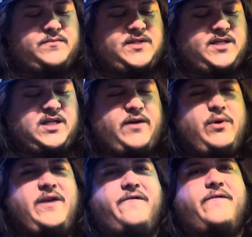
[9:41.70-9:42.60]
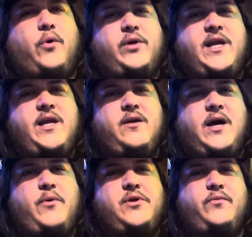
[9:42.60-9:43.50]
It's like really folky. I
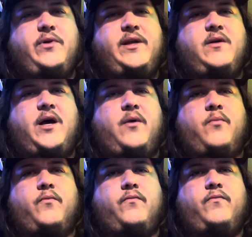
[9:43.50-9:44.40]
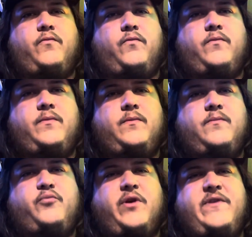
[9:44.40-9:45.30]
wasn't really
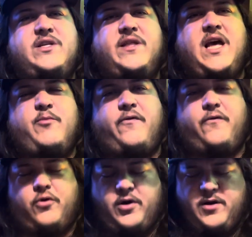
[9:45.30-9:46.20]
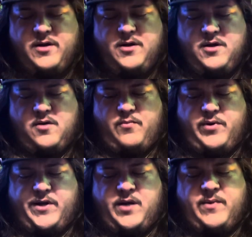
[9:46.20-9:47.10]
privy to that before,
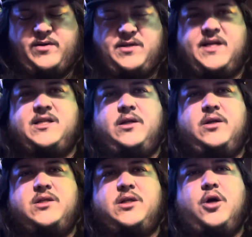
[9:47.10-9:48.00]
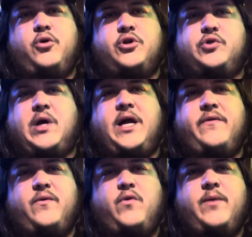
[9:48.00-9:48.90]
but it's a little slower and drier
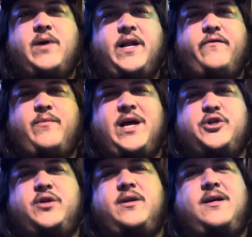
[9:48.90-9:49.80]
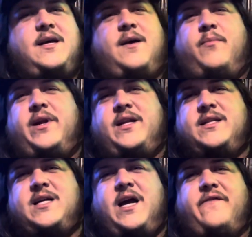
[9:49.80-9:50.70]
than one might have imagined. But it
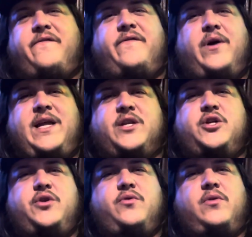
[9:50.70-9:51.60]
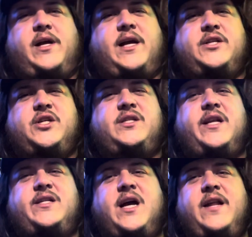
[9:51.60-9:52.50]
is kind of funny too. Like
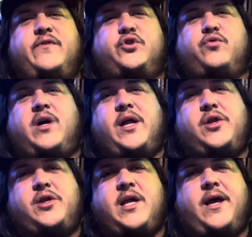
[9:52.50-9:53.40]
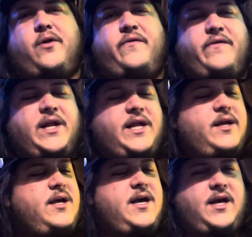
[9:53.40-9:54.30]
it's kind of a dry, stale funny.
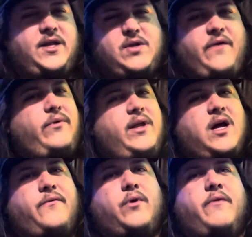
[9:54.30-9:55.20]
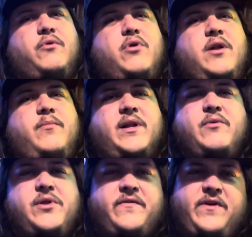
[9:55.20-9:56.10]
It's definitely not for everyone, but it
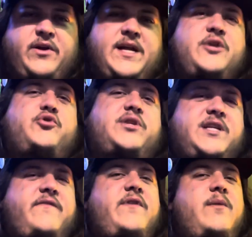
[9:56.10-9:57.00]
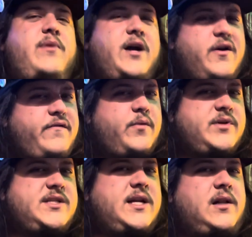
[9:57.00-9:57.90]
was a very interesting vampire film to
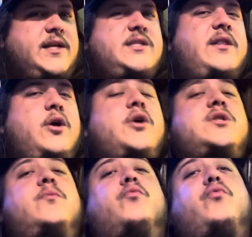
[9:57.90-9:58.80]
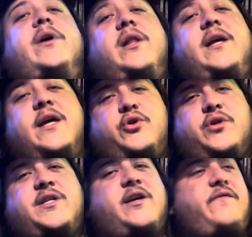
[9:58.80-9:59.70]
say the least. And there are some really
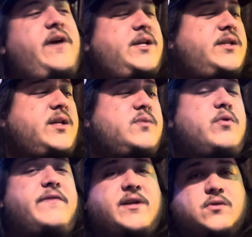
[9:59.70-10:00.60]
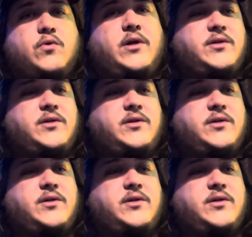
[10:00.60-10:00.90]
interesting effects in this movie as well.